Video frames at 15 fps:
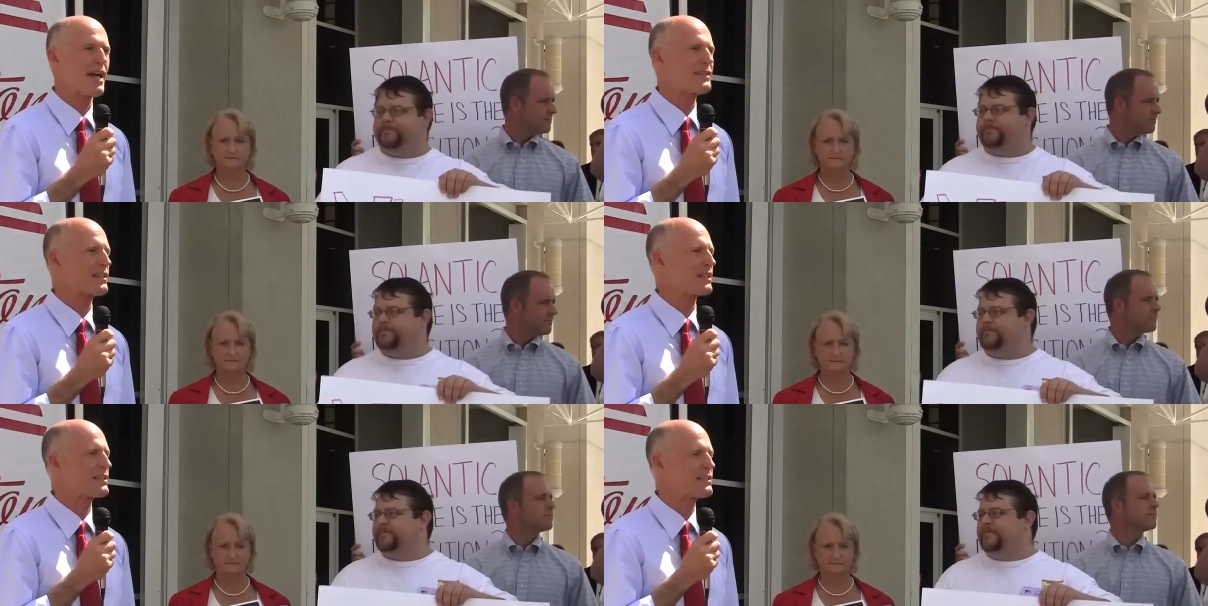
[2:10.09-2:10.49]

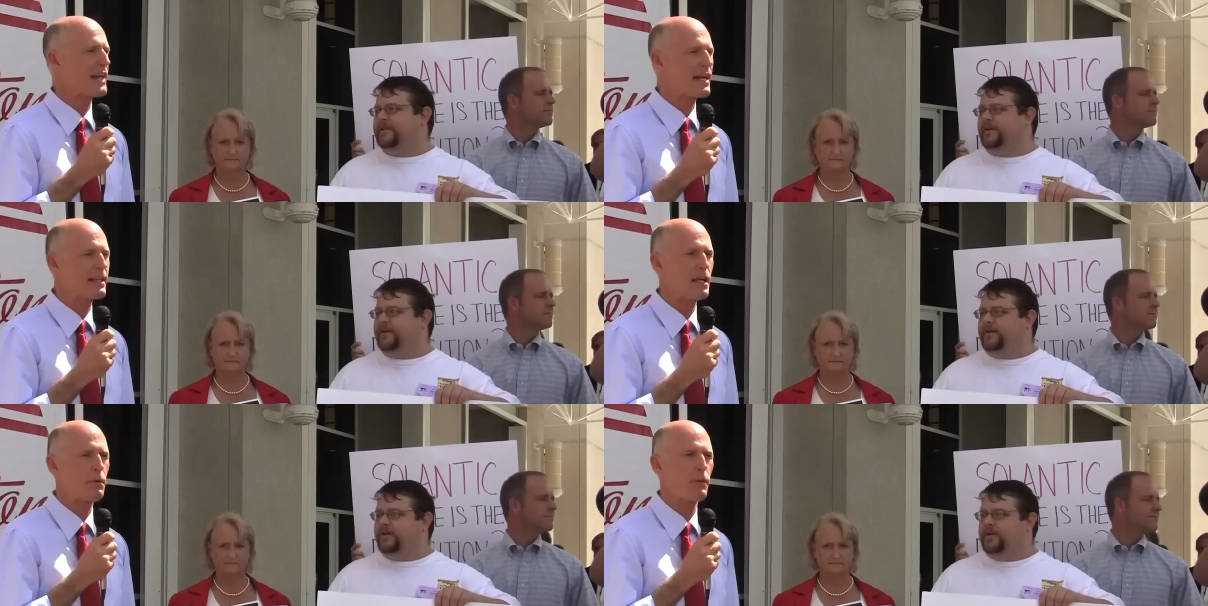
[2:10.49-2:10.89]
Speaker 1: That's
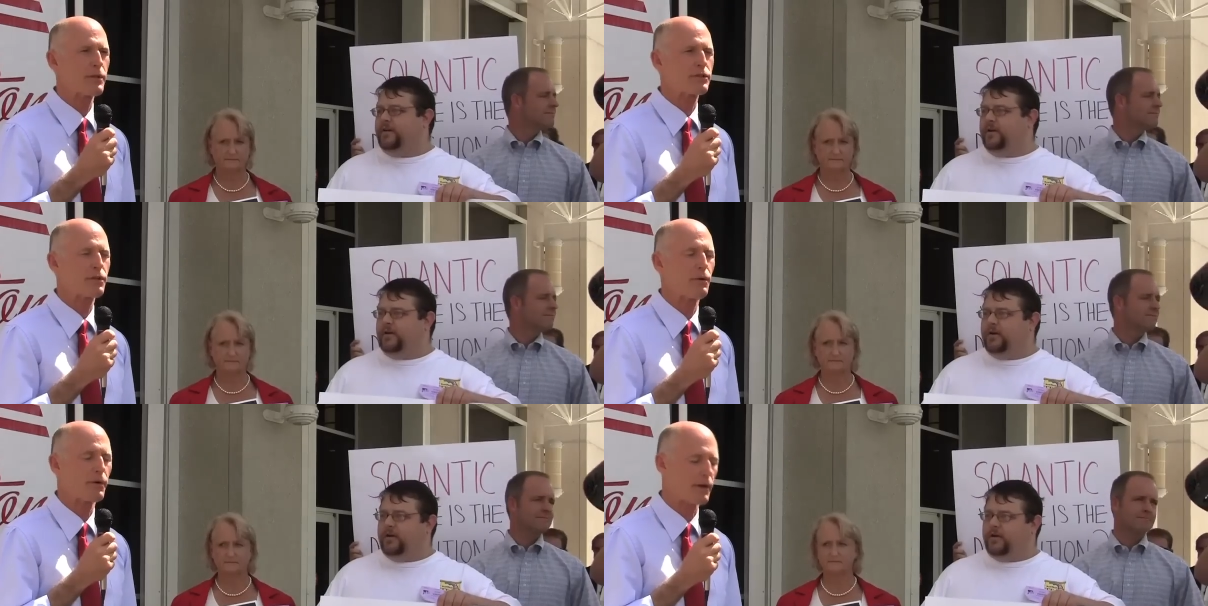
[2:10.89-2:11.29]
exactly
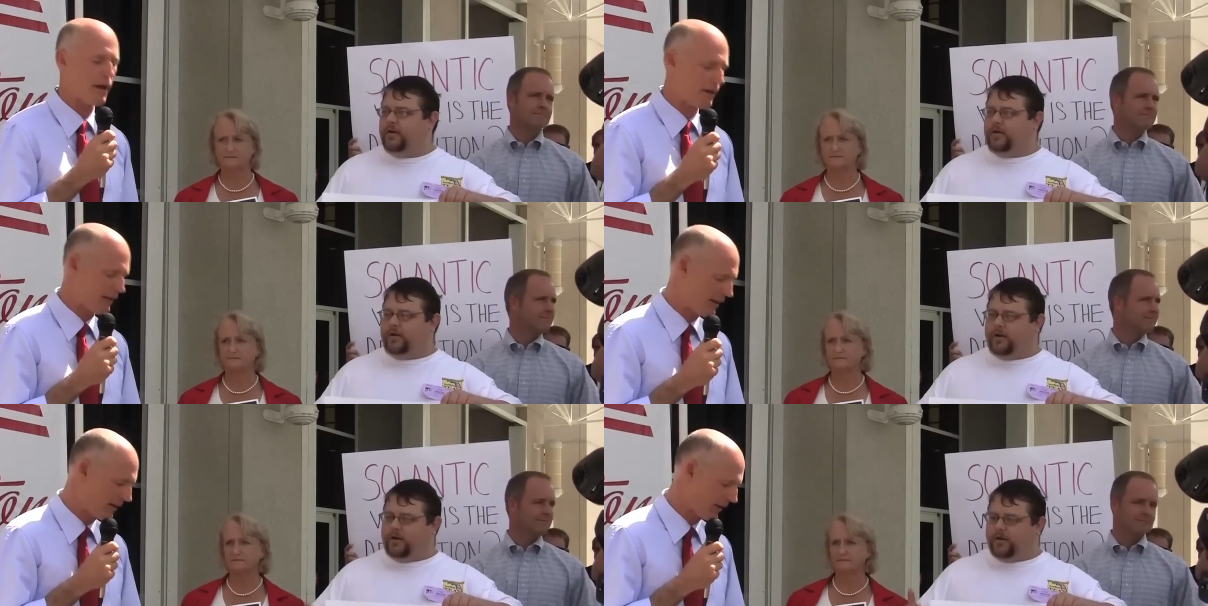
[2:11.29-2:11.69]
what's going
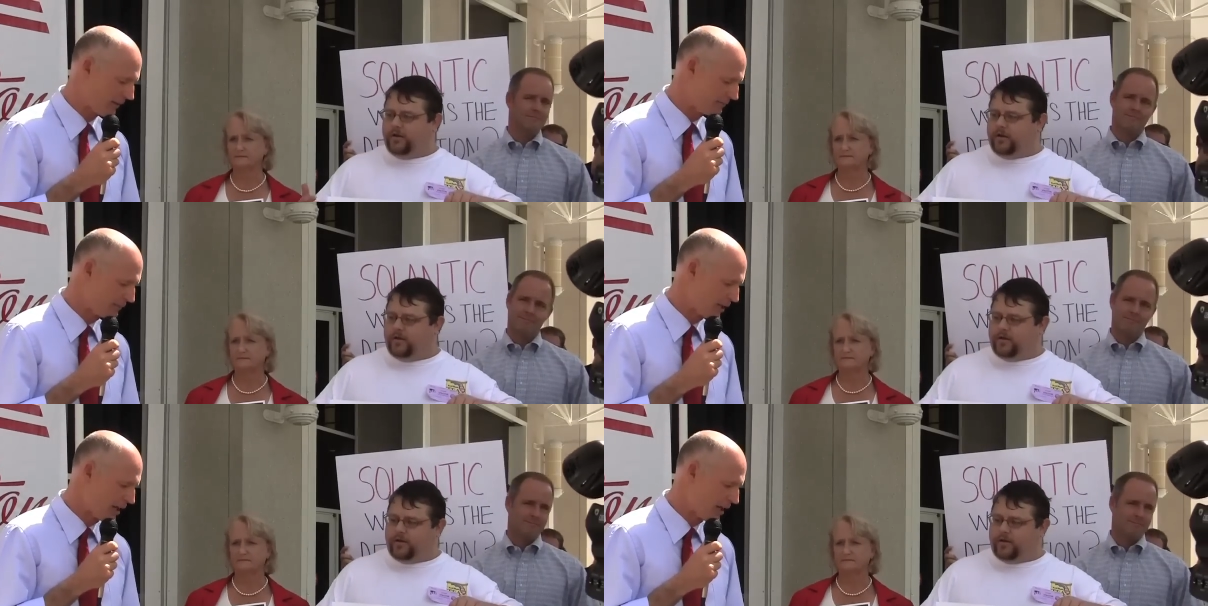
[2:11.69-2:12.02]
on here.